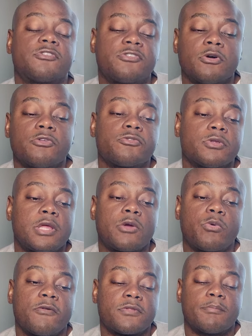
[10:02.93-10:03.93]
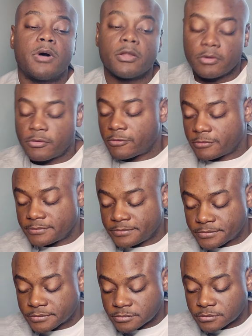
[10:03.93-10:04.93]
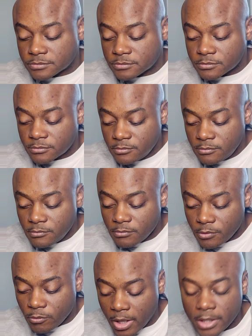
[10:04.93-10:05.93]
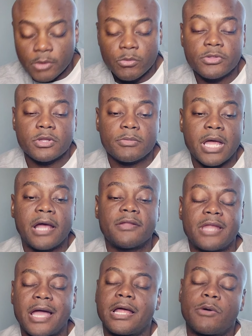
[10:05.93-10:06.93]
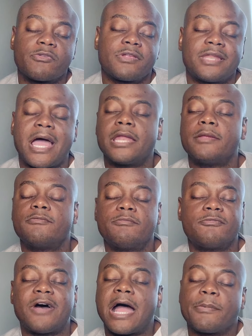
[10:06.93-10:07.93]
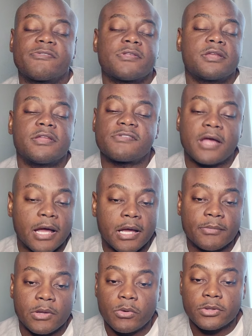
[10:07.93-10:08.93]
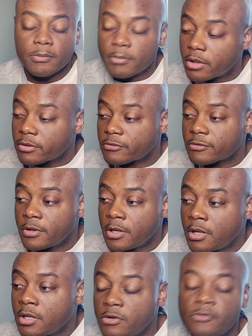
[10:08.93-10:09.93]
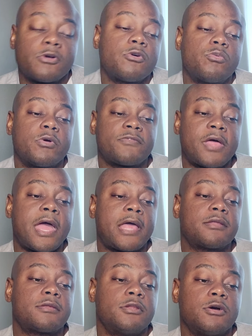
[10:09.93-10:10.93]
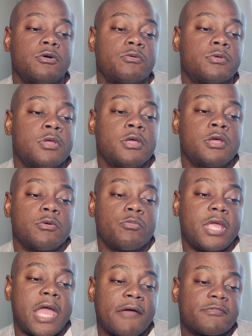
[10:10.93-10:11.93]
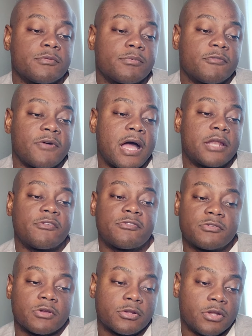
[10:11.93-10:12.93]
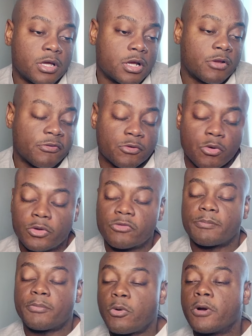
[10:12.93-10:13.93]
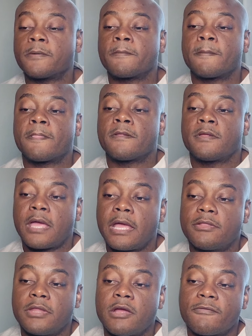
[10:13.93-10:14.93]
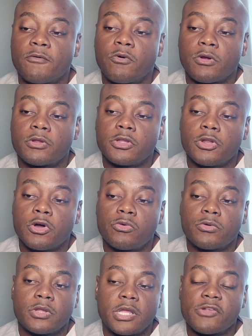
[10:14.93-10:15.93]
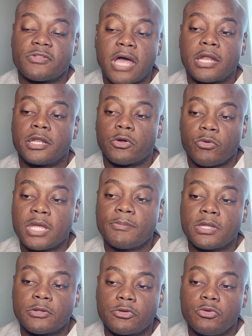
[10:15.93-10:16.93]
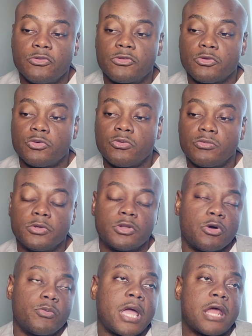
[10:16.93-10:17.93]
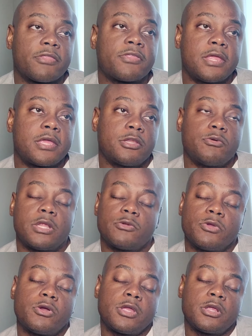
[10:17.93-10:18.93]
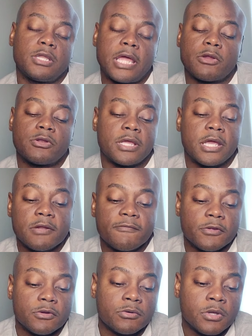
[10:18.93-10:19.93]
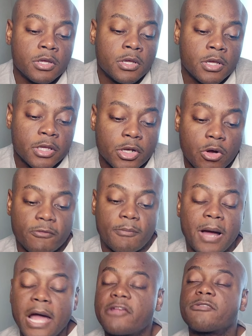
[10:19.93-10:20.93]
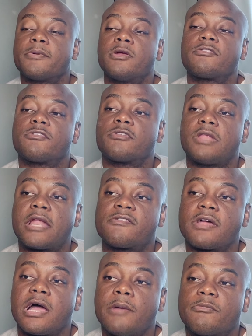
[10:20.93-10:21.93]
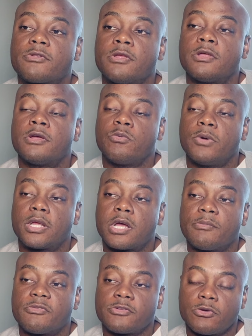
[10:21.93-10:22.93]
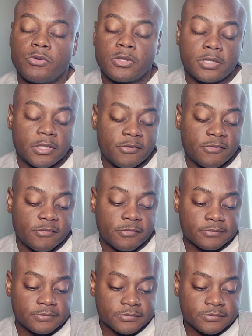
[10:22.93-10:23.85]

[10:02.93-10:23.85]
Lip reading: to children, they're with the mothers. Right, they're with them. I would say 95% of the time they're with the mothers. So with that, we have to provide the non-custodial support, and therefore, there's not an agreement due to, we got to think, and we'll hear later in the interview, from my experiences, a lot of times when it comes to it is